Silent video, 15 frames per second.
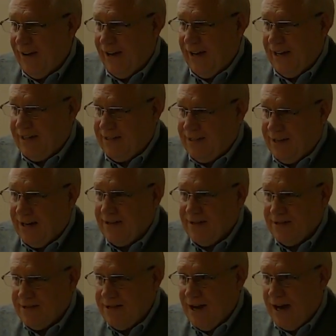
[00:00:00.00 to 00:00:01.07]
It
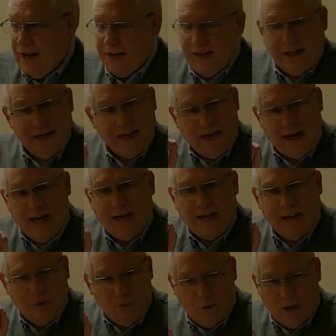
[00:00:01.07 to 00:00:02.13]
does not in
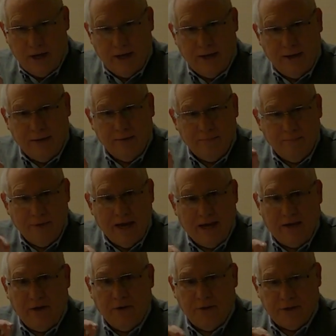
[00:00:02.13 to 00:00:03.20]
any way
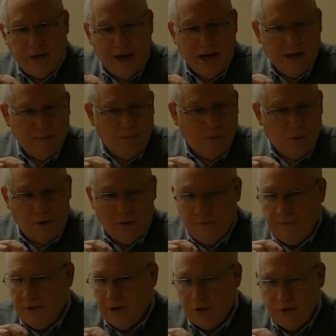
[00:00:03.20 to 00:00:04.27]
make your scan more
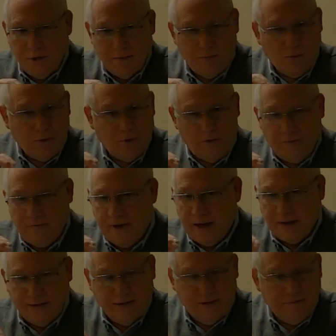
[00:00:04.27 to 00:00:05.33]
efficient, more
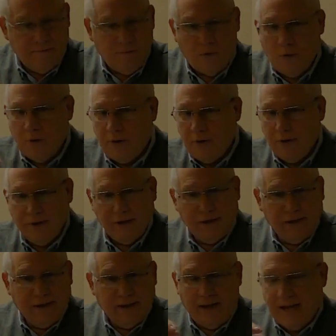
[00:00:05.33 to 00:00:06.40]
effective, more
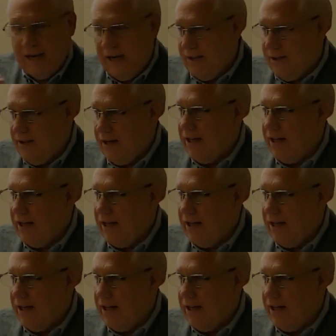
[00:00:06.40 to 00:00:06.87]
anything.